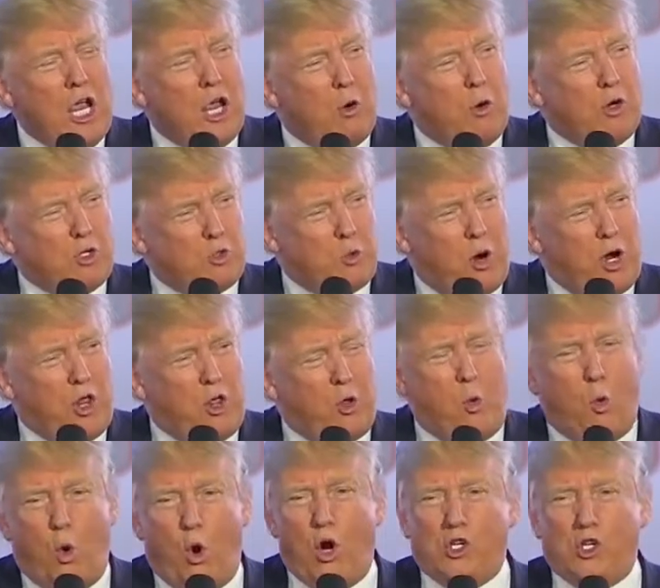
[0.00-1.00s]
It was one of the
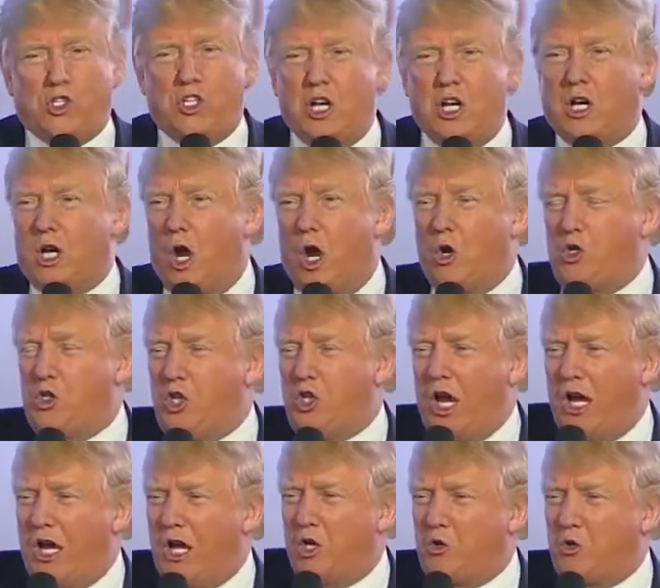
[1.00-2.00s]
worst
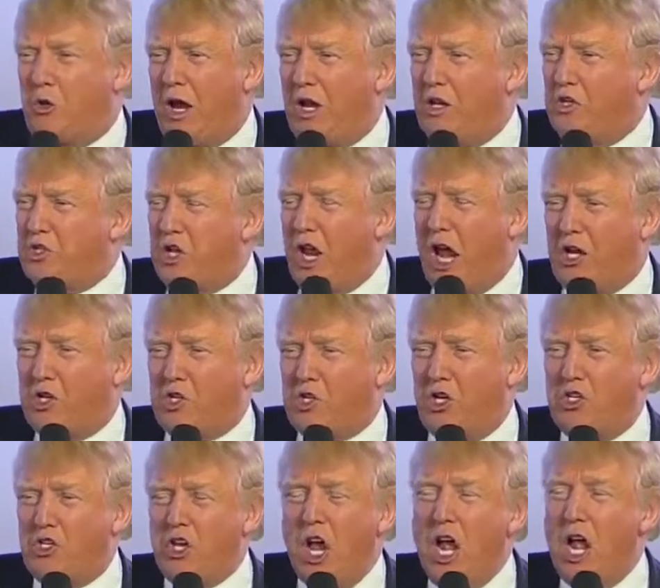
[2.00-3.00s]
negotiated
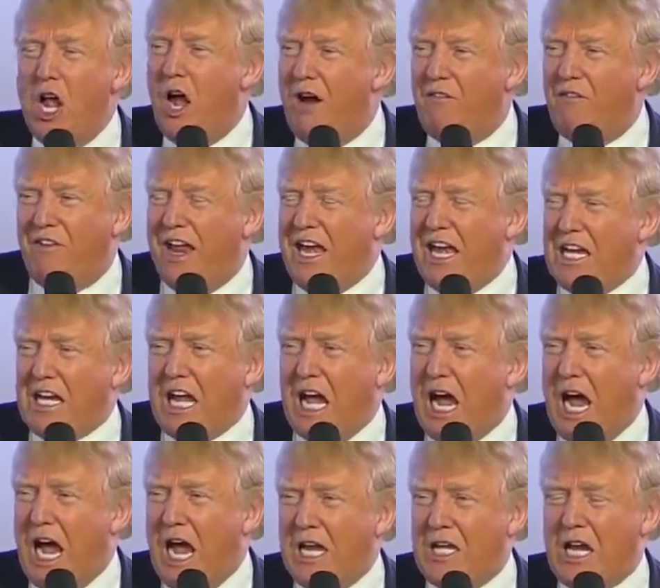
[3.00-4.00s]
transactions of any
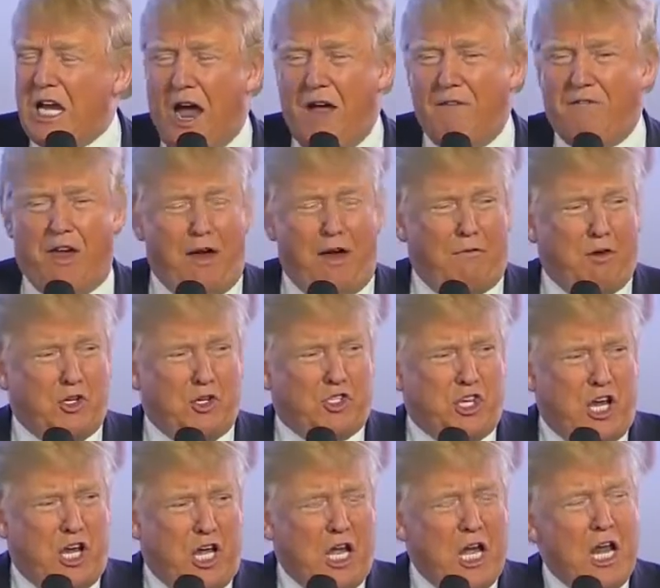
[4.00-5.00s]
kind I've ever
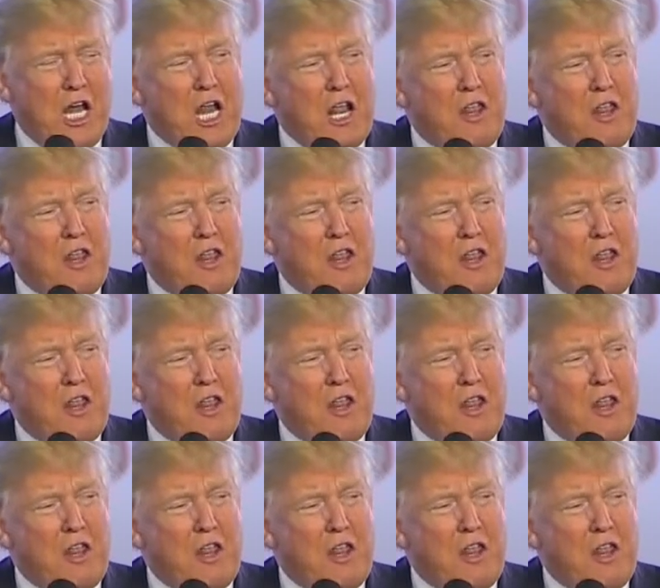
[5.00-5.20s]
seen.